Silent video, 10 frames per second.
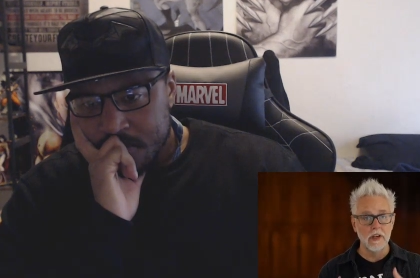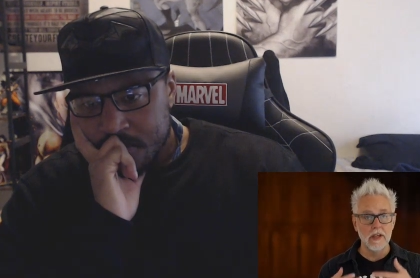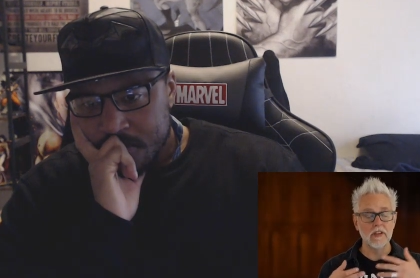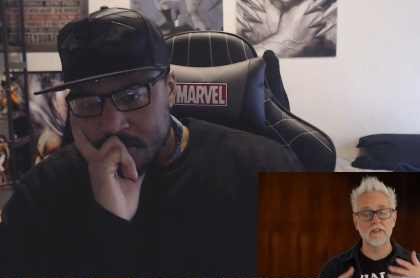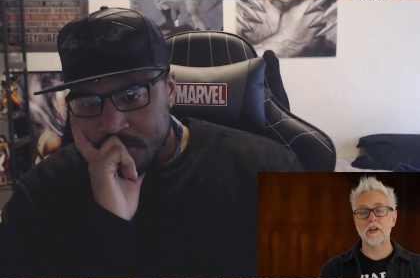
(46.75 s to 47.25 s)

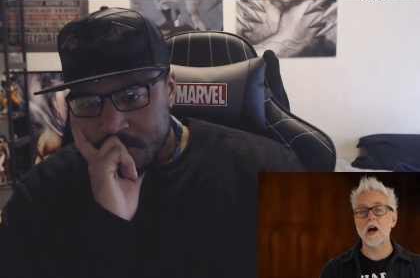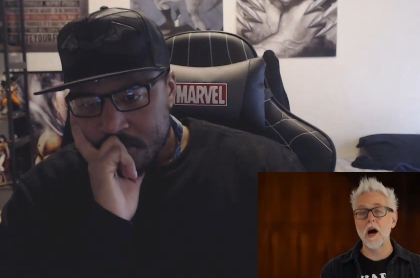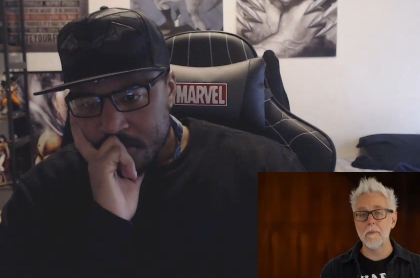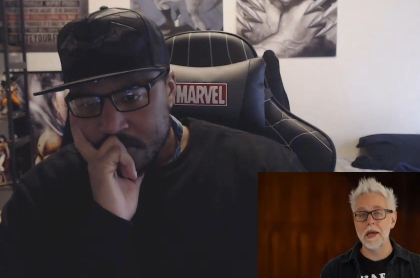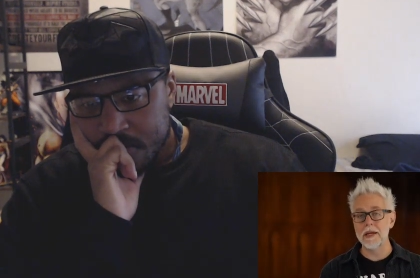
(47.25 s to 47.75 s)
Speaker 1: is to come
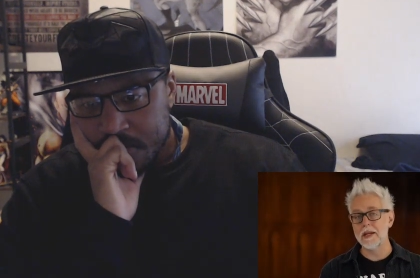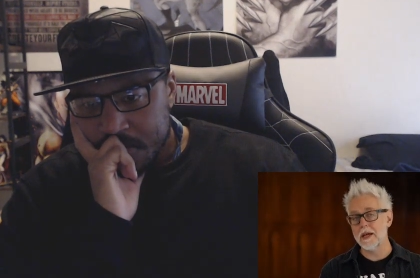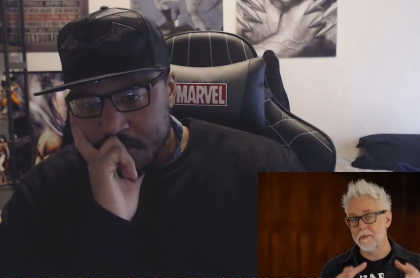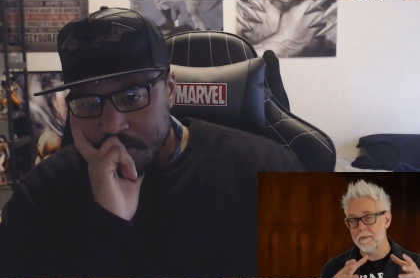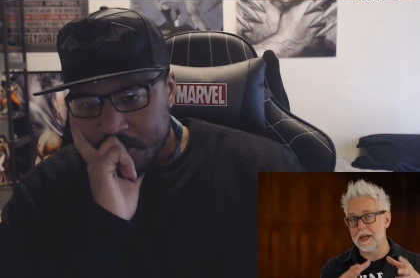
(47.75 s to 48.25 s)
in
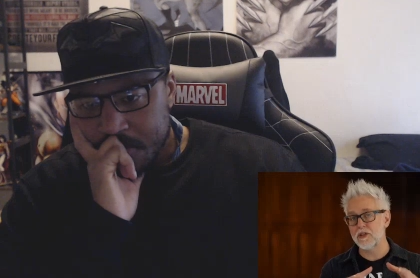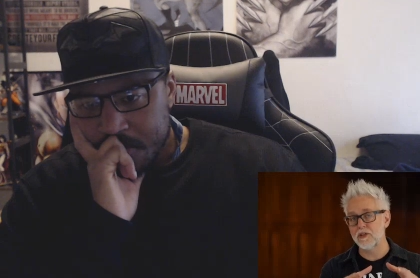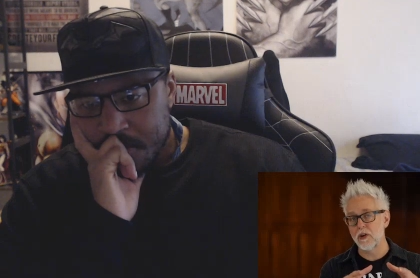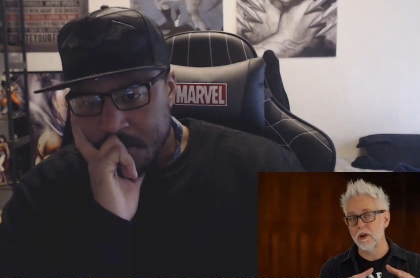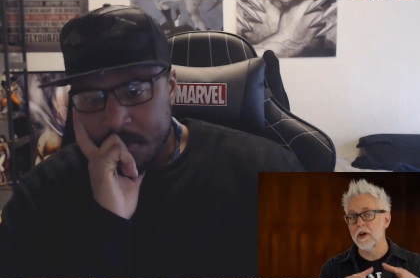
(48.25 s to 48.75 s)
and make
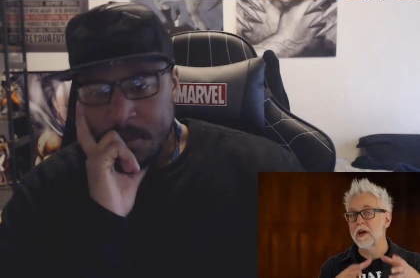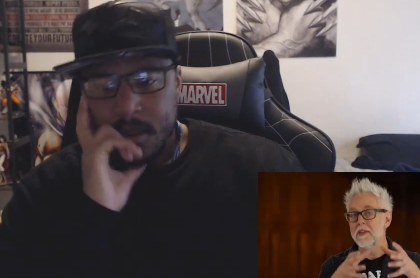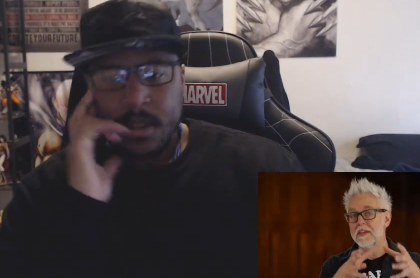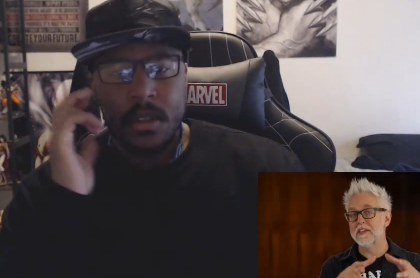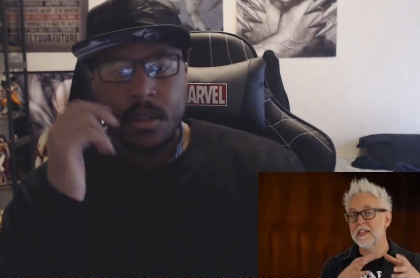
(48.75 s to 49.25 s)
sure the
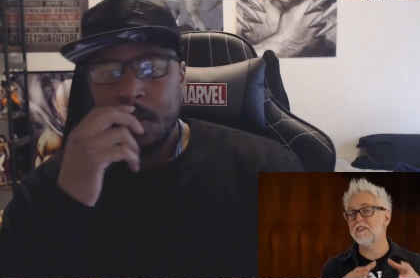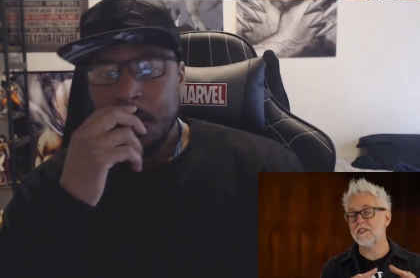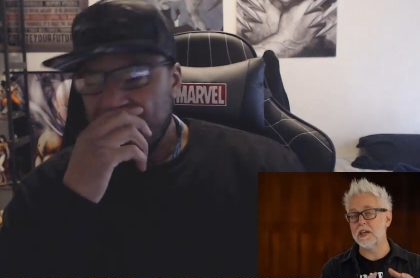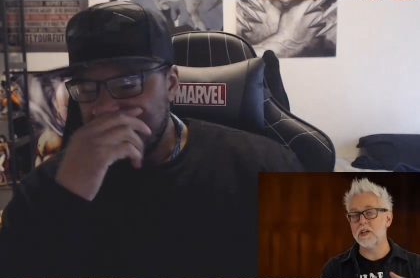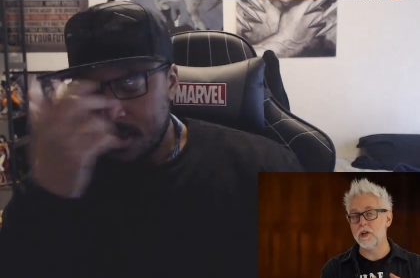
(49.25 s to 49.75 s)

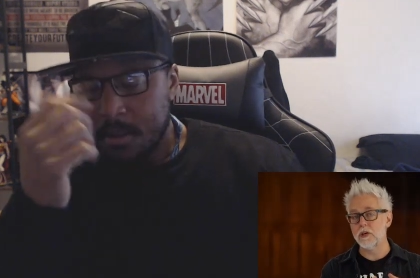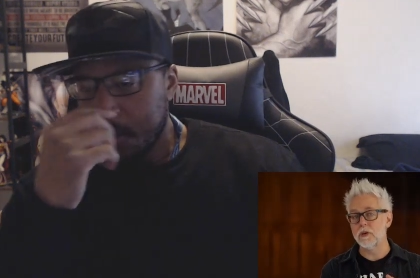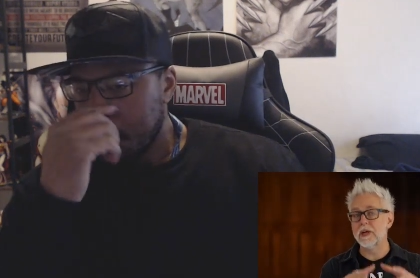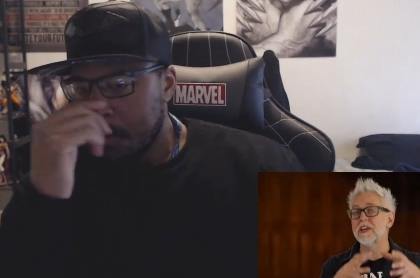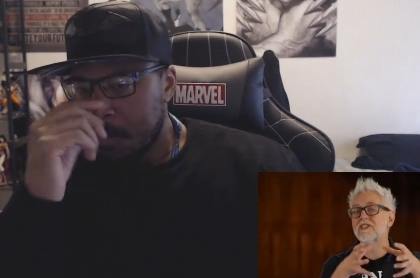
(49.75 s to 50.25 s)

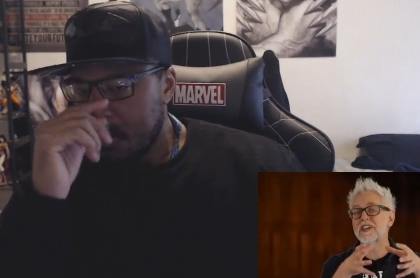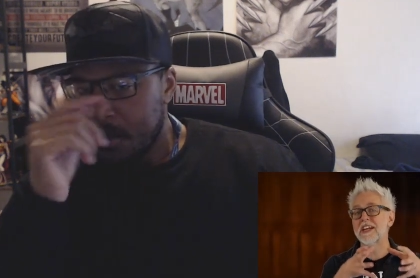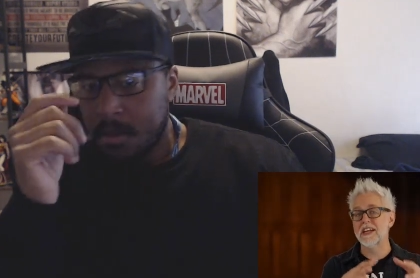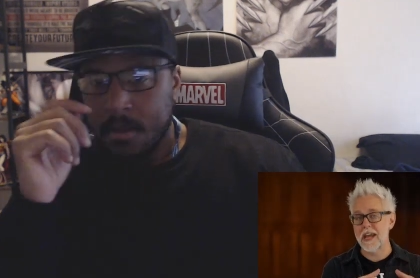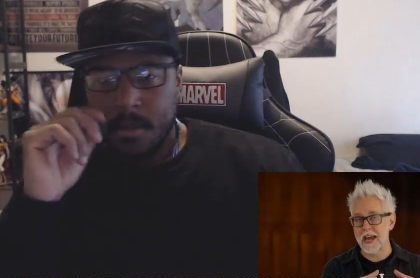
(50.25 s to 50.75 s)
DCU is
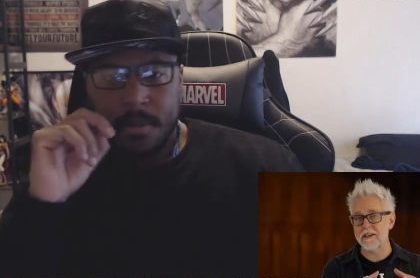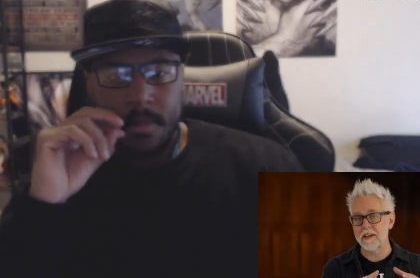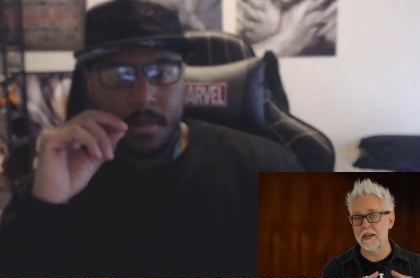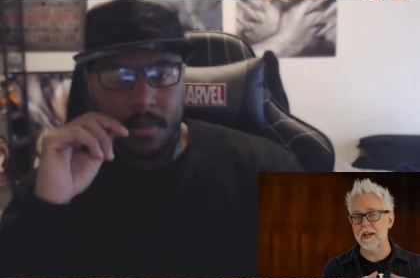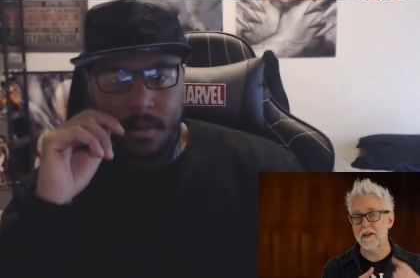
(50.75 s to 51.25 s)

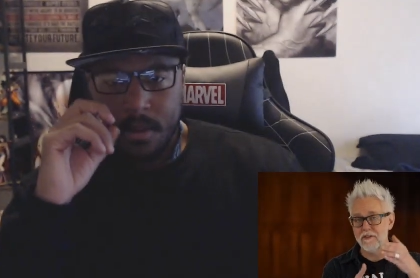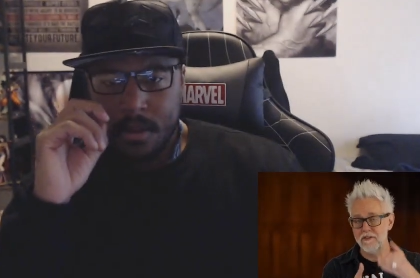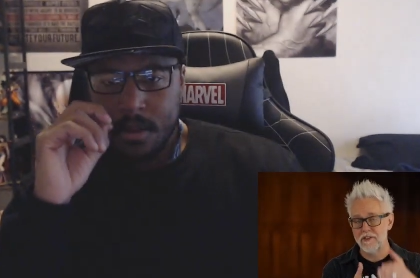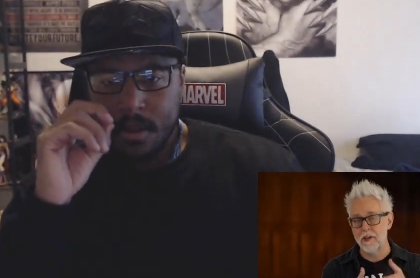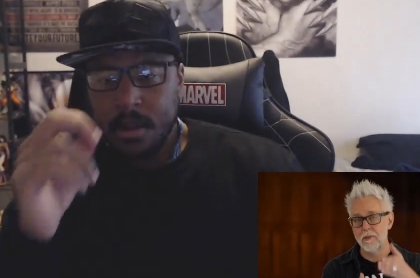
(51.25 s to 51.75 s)
connected in
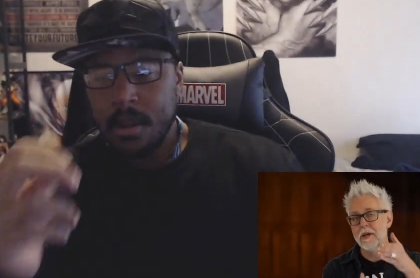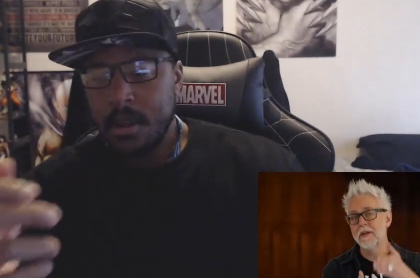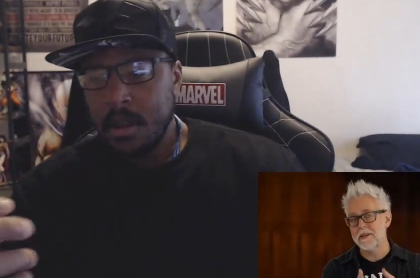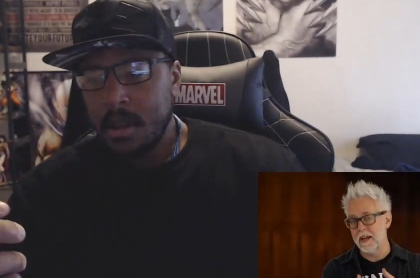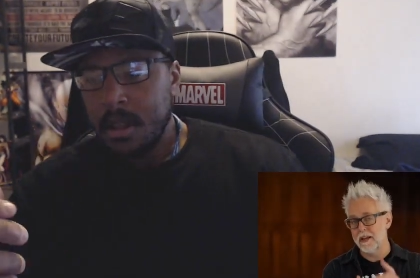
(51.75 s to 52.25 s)
film,
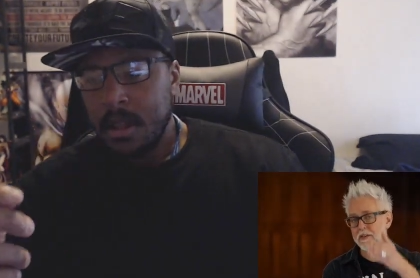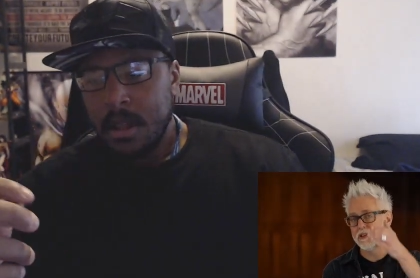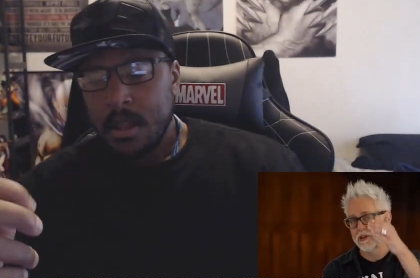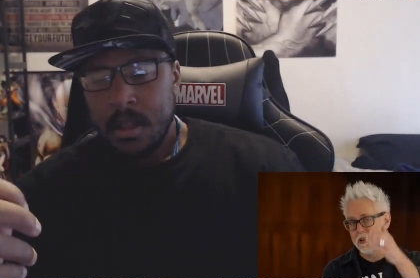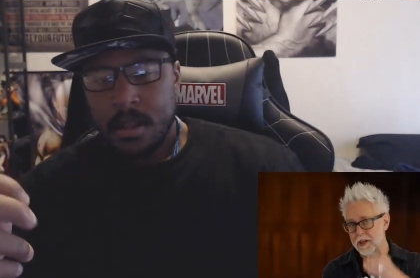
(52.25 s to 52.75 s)

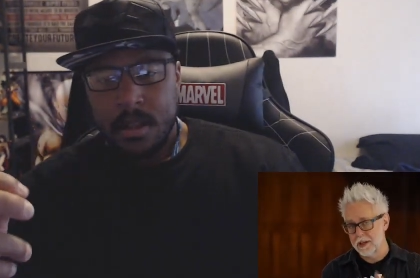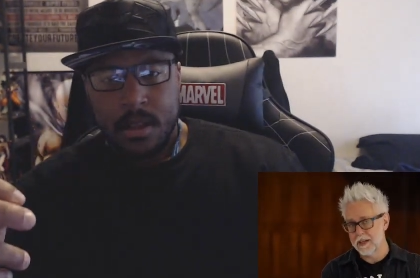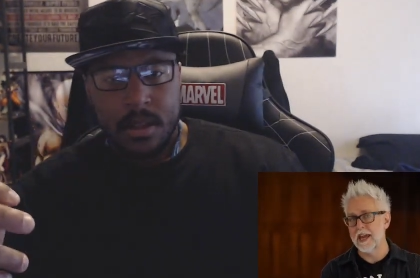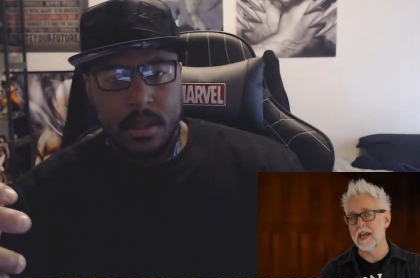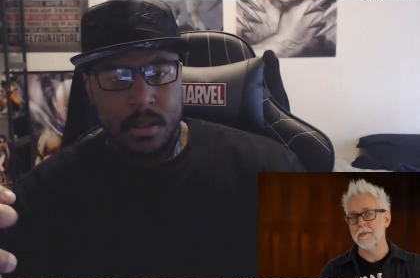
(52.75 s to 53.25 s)
television,
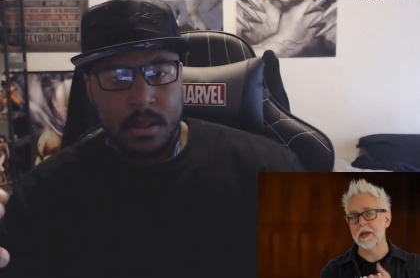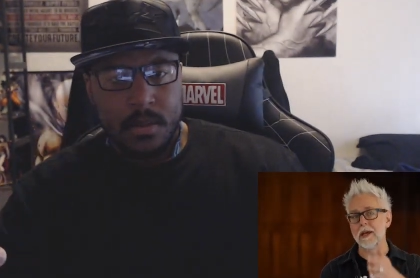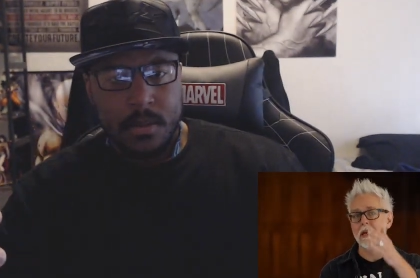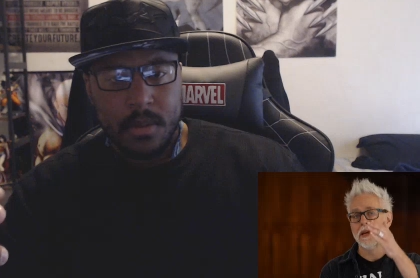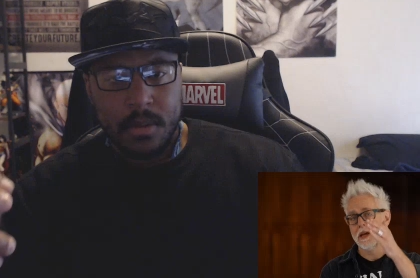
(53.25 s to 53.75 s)
gaming,
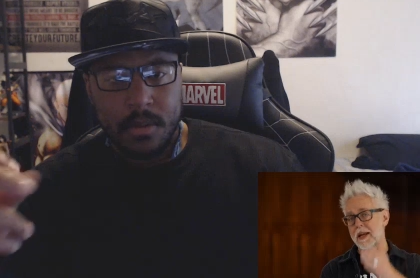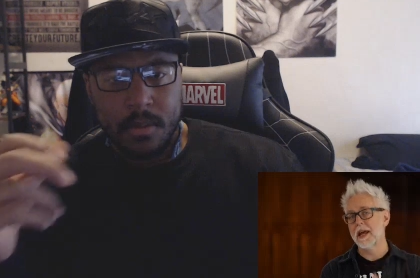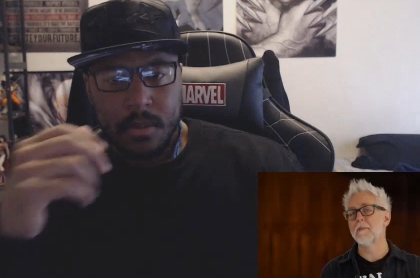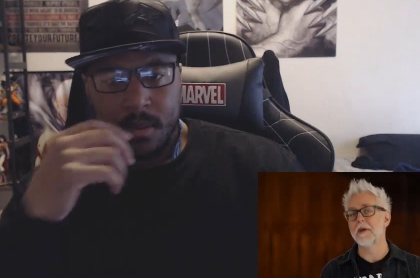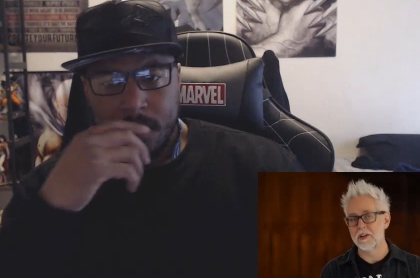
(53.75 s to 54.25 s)
and
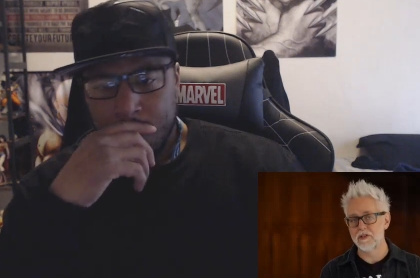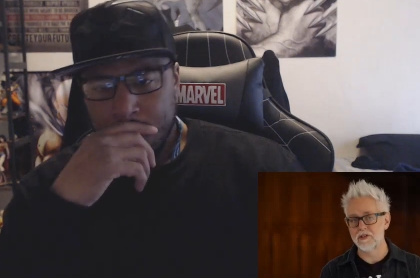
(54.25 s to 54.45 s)
animation.